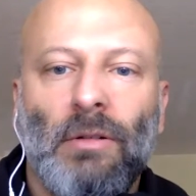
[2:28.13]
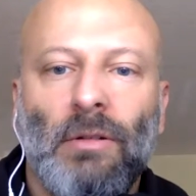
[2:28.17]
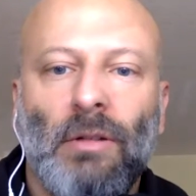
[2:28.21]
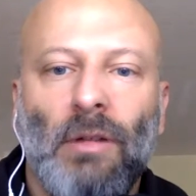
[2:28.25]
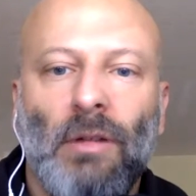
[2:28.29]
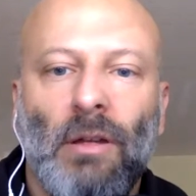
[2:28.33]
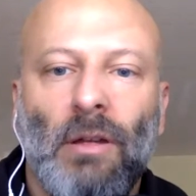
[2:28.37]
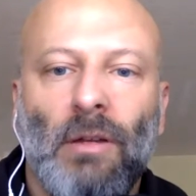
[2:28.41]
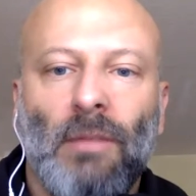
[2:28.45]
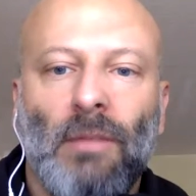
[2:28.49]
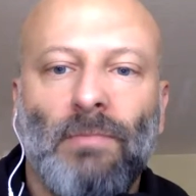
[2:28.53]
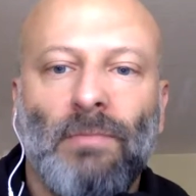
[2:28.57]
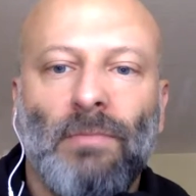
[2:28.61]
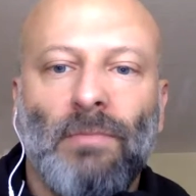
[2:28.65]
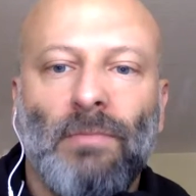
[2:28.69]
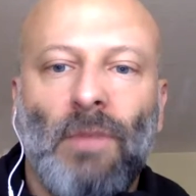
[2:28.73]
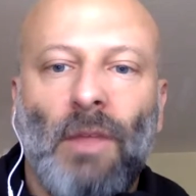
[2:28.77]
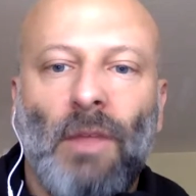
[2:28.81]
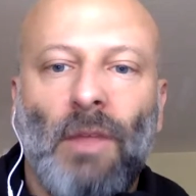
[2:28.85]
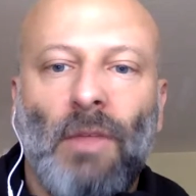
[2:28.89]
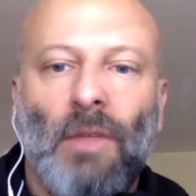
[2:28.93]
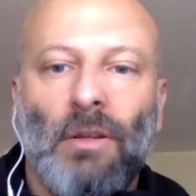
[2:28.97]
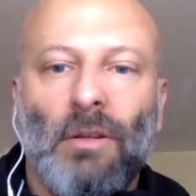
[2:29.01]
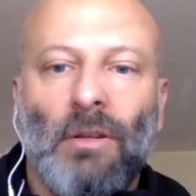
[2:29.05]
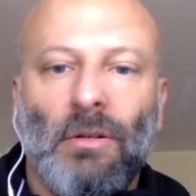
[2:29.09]
I
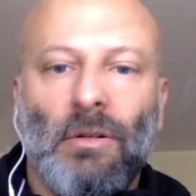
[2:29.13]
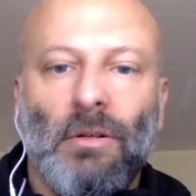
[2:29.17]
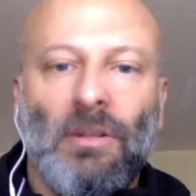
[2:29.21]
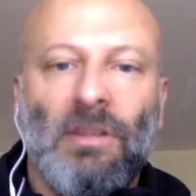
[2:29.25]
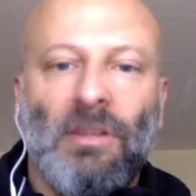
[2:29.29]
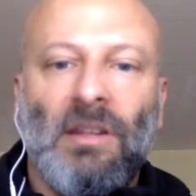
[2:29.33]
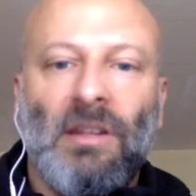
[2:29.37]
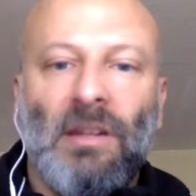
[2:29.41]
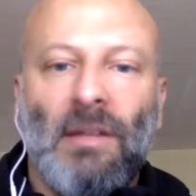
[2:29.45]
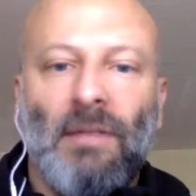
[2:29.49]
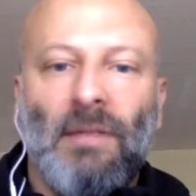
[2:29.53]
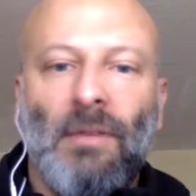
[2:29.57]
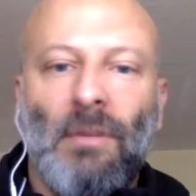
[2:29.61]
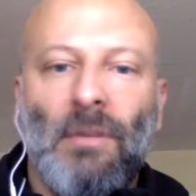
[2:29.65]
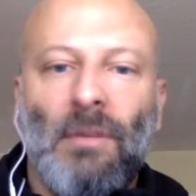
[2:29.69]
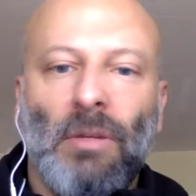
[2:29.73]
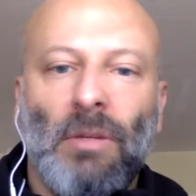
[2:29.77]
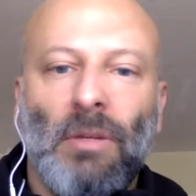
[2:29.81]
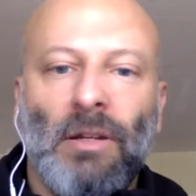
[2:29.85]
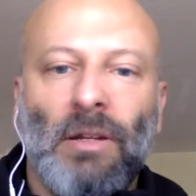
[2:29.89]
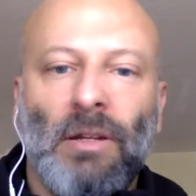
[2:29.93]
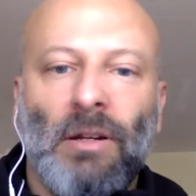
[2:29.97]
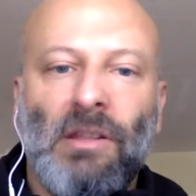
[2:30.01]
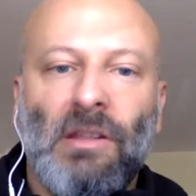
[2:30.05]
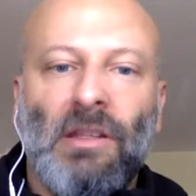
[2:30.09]
think you're just inevitably
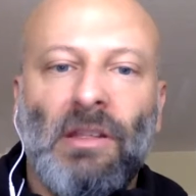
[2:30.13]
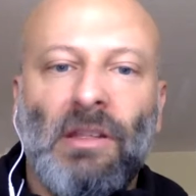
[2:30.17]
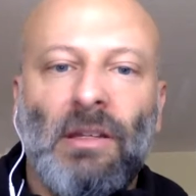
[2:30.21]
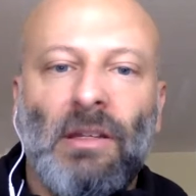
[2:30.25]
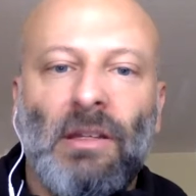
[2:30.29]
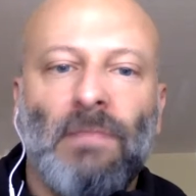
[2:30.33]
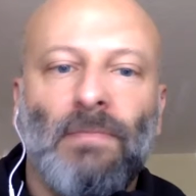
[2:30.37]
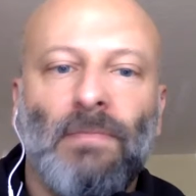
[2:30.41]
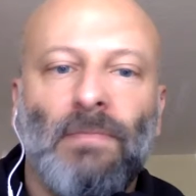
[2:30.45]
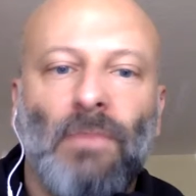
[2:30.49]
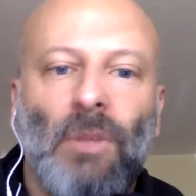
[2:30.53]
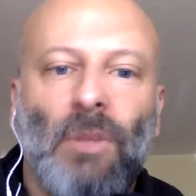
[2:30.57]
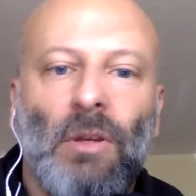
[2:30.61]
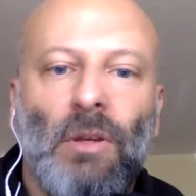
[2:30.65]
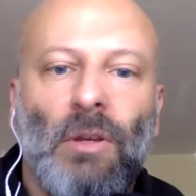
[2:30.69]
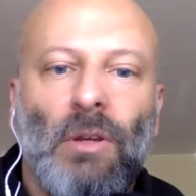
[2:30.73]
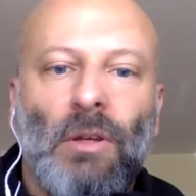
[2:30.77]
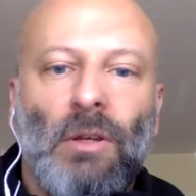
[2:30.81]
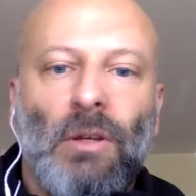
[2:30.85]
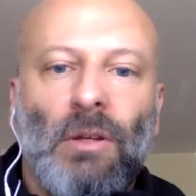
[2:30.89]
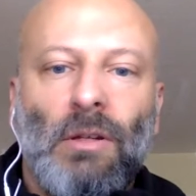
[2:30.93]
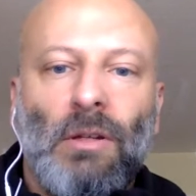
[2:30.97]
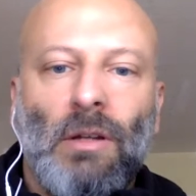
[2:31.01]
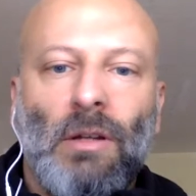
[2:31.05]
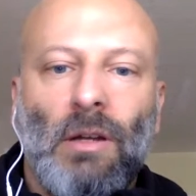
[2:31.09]
going to see
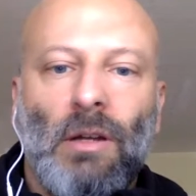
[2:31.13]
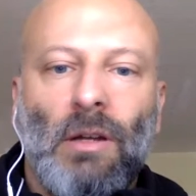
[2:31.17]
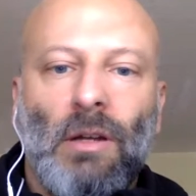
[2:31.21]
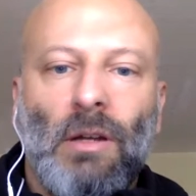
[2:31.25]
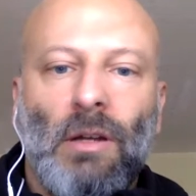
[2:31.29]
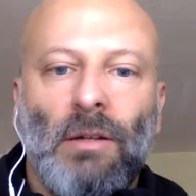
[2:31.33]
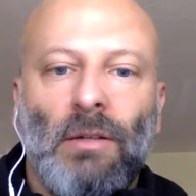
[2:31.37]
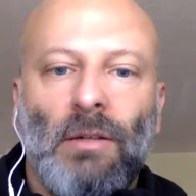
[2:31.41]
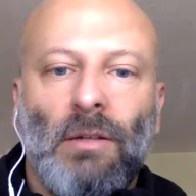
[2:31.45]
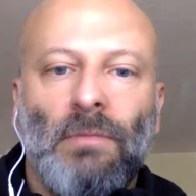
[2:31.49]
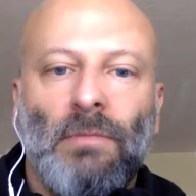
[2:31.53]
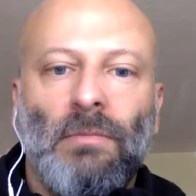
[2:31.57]
a